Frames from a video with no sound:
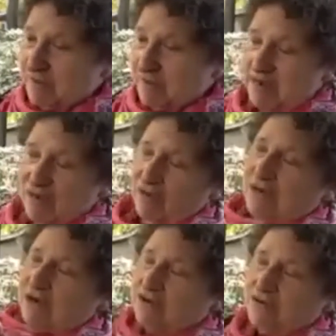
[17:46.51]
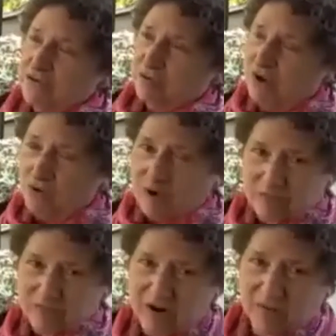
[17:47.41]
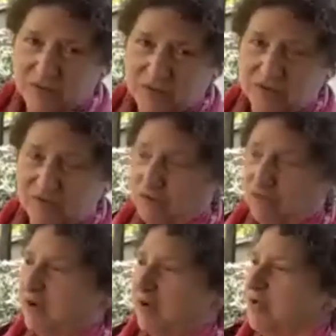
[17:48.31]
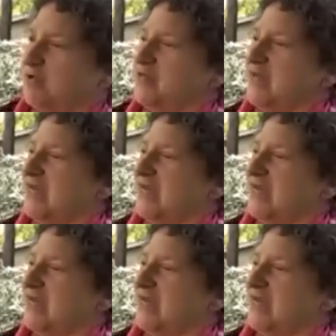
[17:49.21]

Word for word: My great uncles were all grape farmers and fruit farmers.